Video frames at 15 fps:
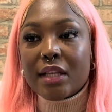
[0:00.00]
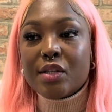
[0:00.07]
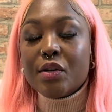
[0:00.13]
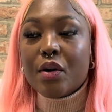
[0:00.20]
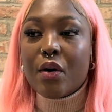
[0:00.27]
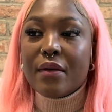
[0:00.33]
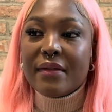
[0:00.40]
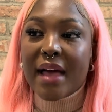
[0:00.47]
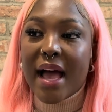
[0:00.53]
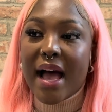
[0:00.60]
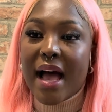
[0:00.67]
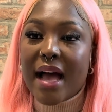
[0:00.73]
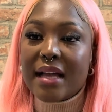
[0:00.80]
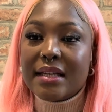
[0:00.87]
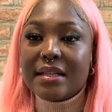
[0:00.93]
to know
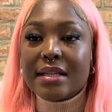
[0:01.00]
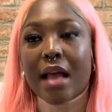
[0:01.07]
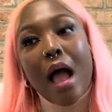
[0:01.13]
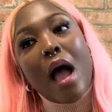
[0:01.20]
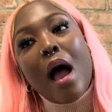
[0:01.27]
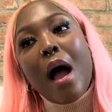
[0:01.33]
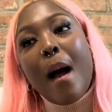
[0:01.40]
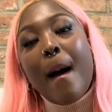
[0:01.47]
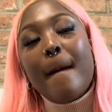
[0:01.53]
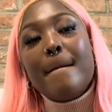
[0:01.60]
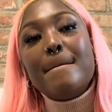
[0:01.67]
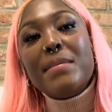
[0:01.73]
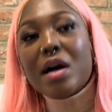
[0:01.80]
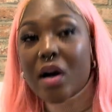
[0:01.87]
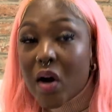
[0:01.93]
that.
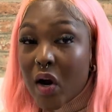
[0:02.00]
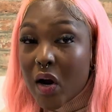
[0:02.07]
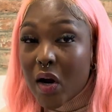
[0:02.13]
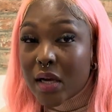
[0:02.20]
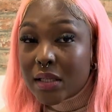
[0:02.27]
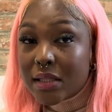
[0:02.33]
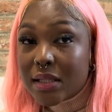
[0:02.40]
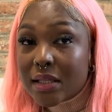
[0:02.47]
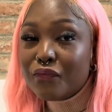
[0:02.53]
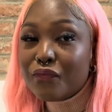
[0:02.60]
But